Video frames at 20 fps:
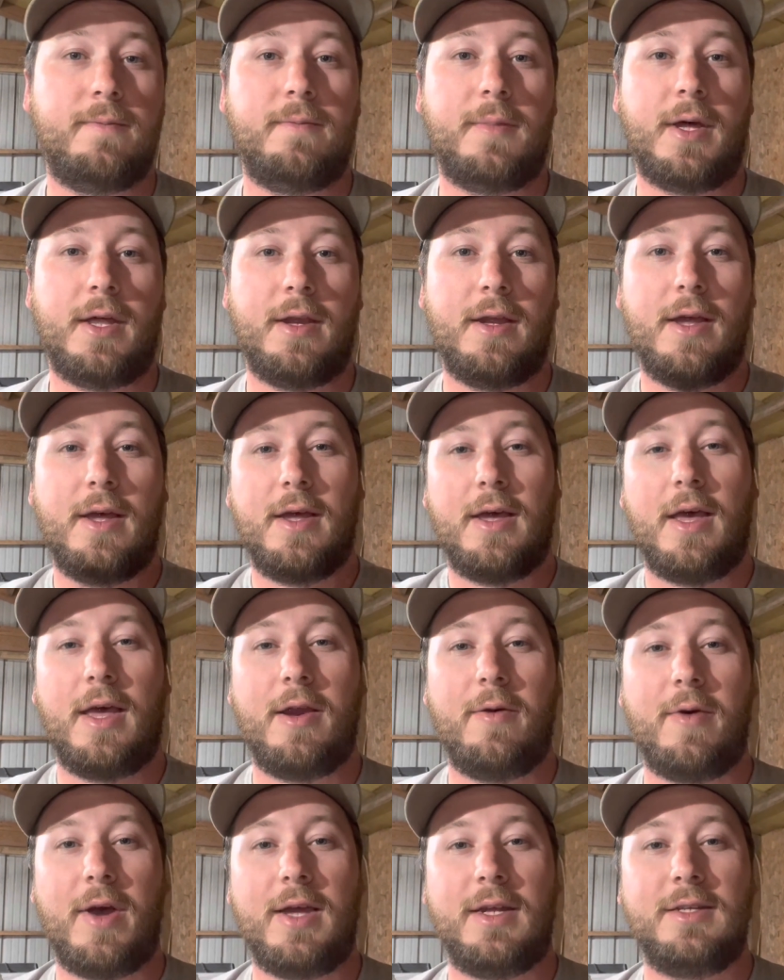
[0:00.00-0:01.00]
But
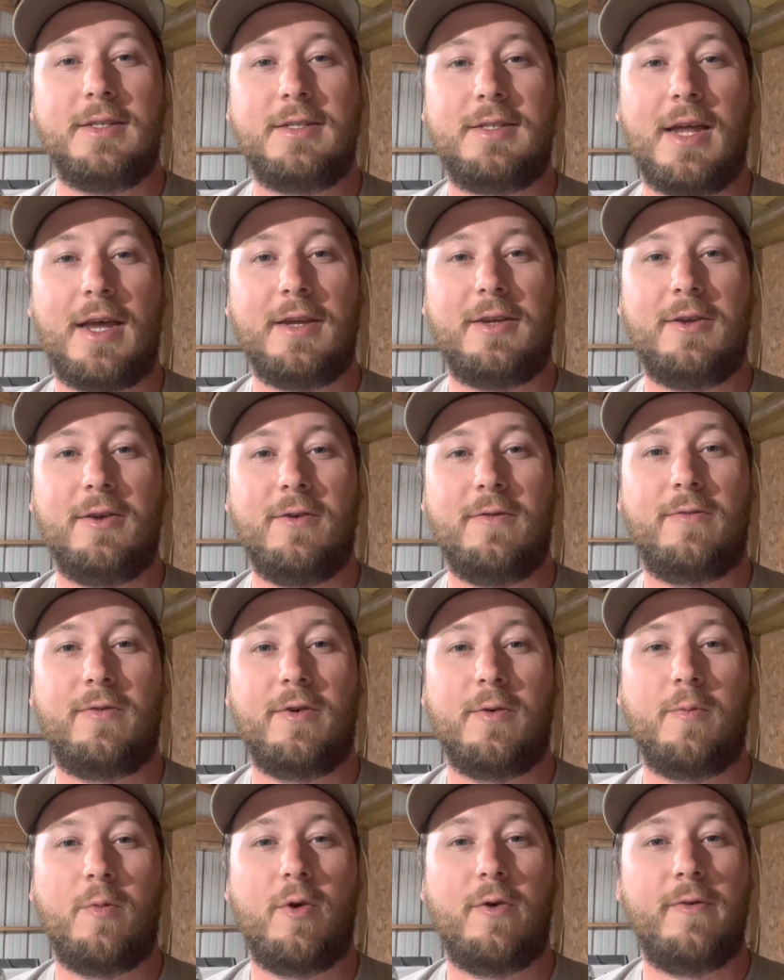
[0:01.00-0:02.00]
anyway, stay tuned
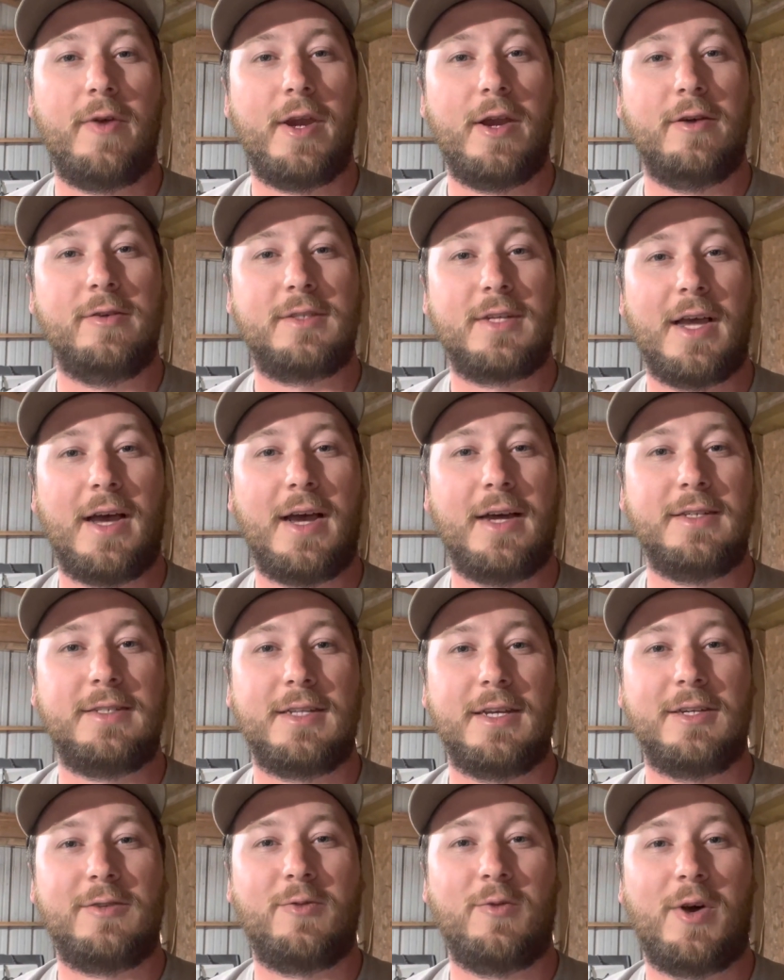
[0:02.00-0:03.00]
for more videos, guys.
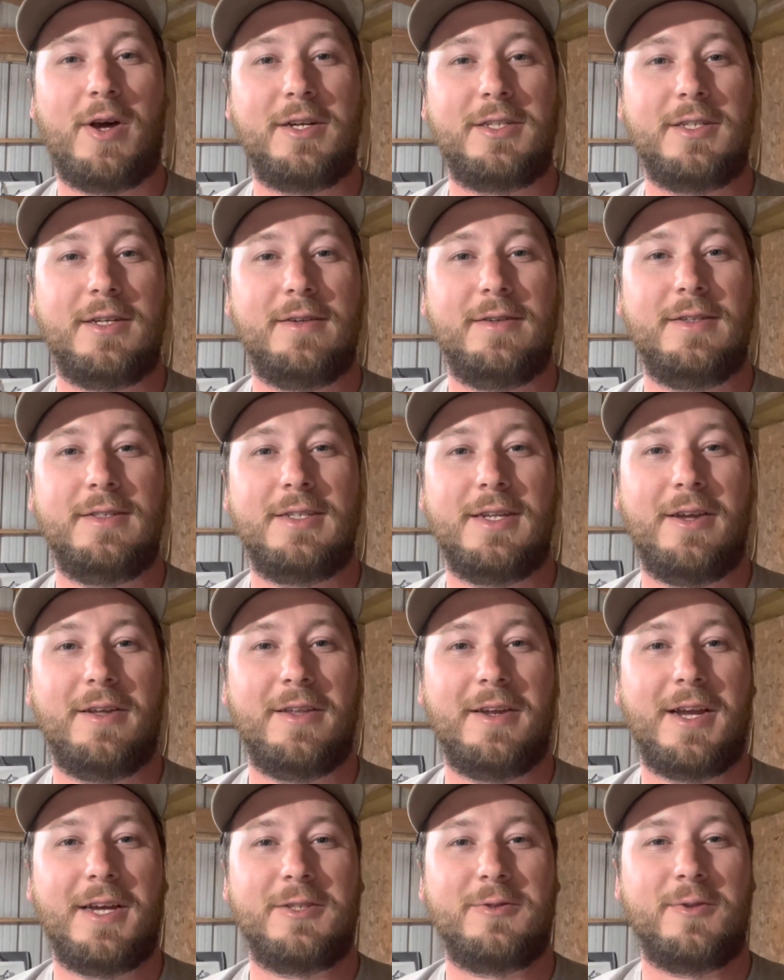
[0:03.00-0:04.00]
Thanks for watching. See you
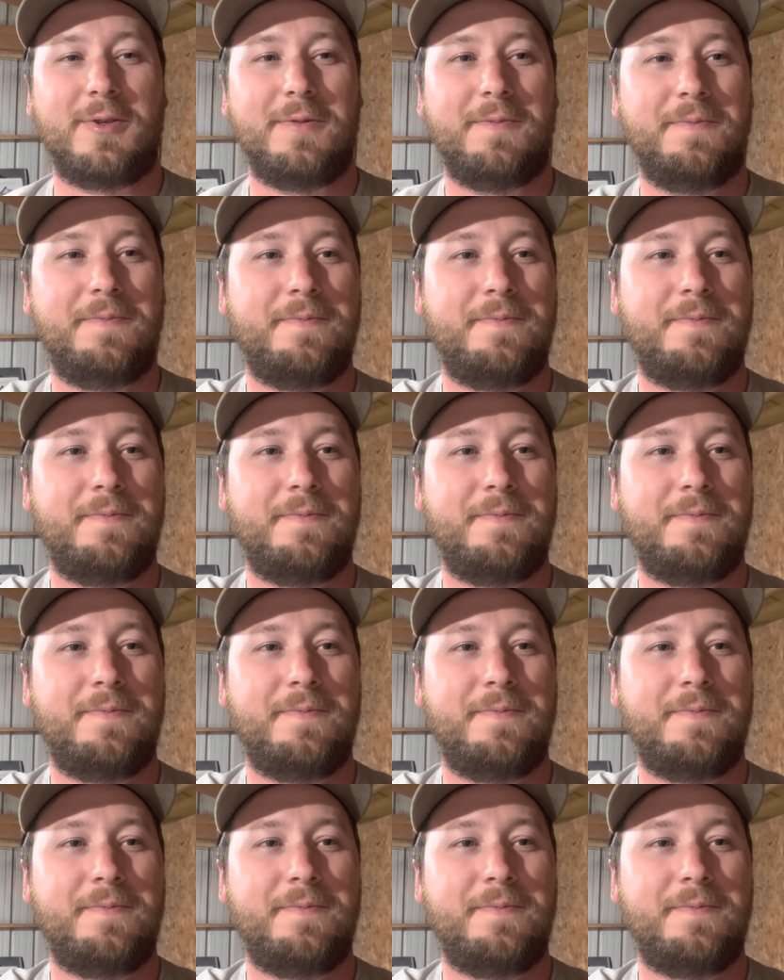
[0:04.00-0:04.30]
on the next one.